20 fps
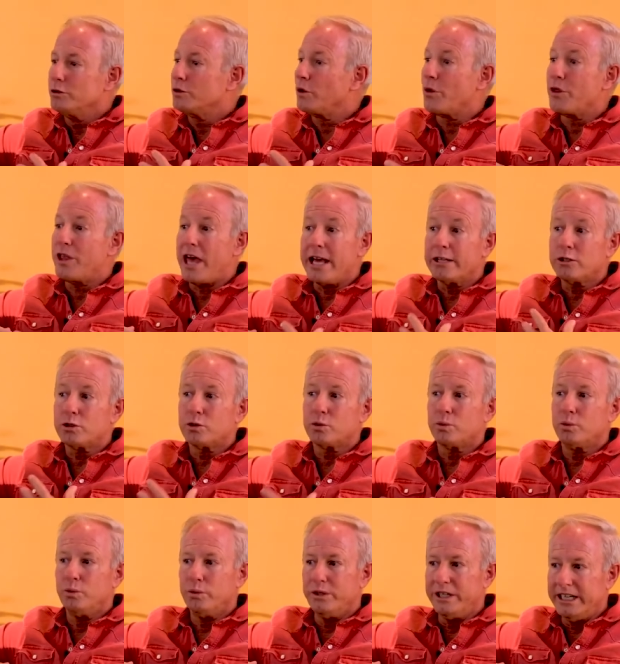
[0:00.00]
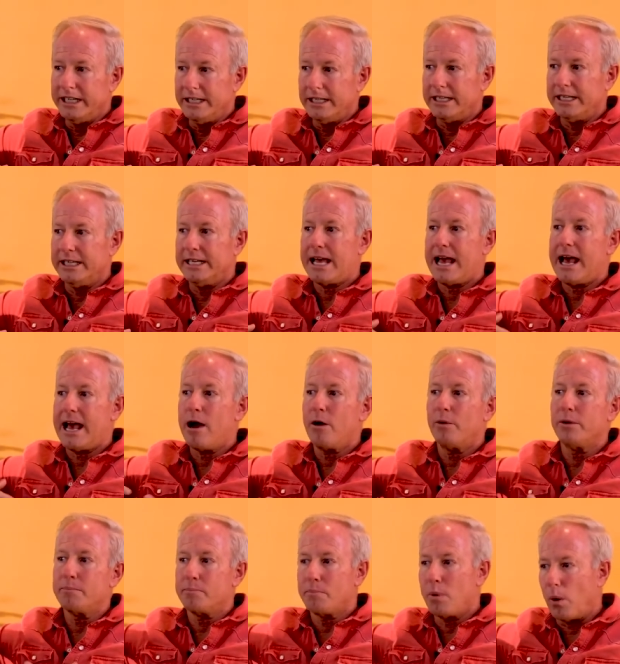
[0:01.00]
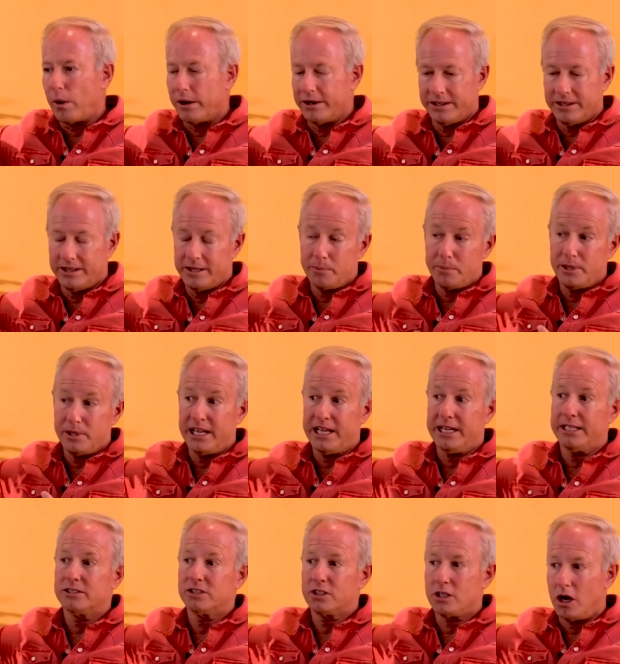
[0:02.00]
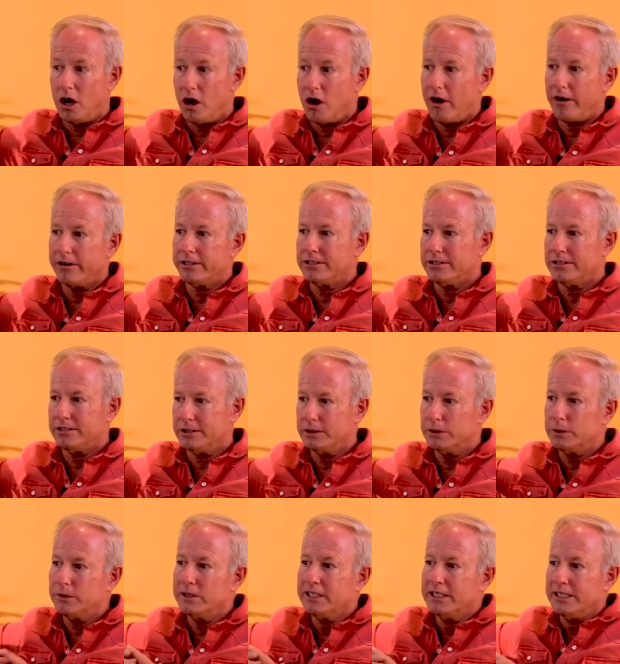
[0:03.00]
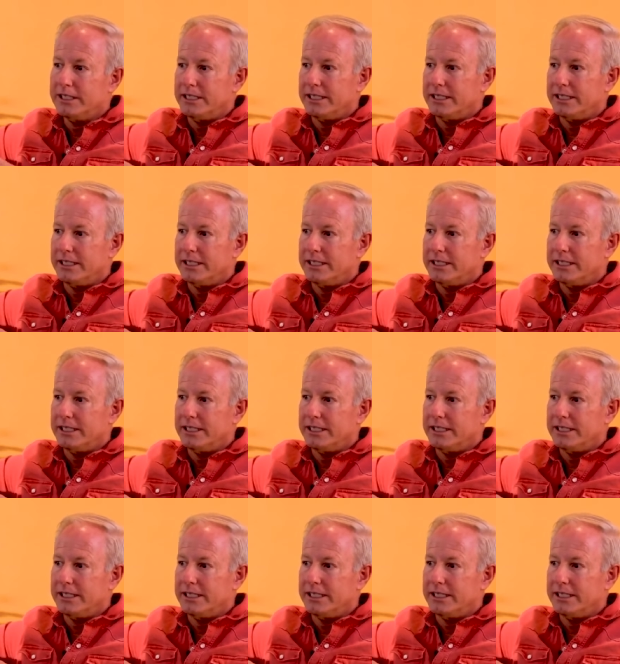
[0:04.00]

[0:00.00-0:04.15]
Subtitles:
So that's really how important the plants are to